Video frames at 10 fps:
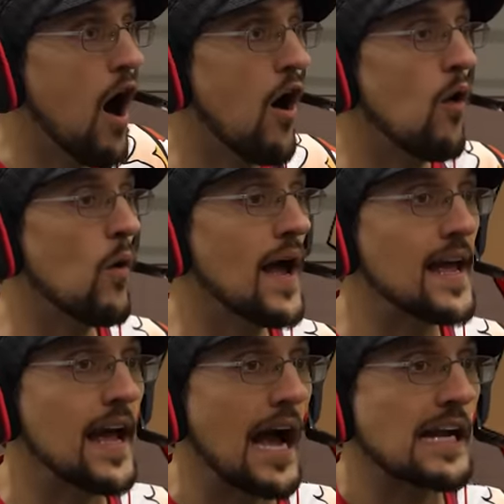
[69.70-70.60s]
Oh,
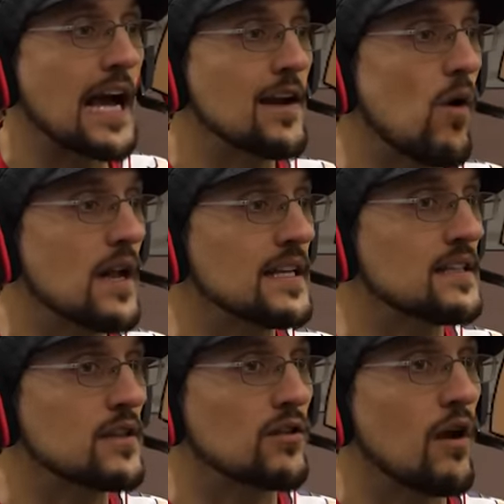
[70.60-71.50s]
wait, I kind of wanted
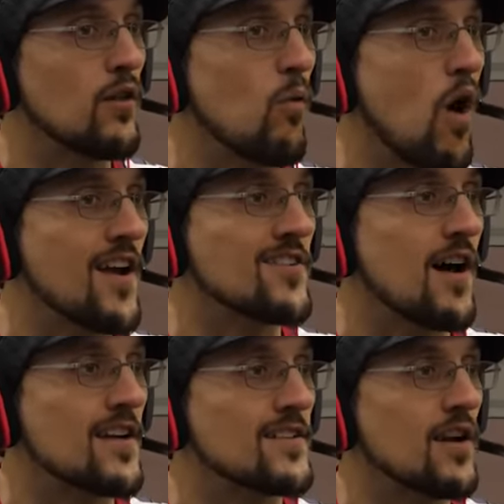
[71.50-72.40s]
to throw the water on her,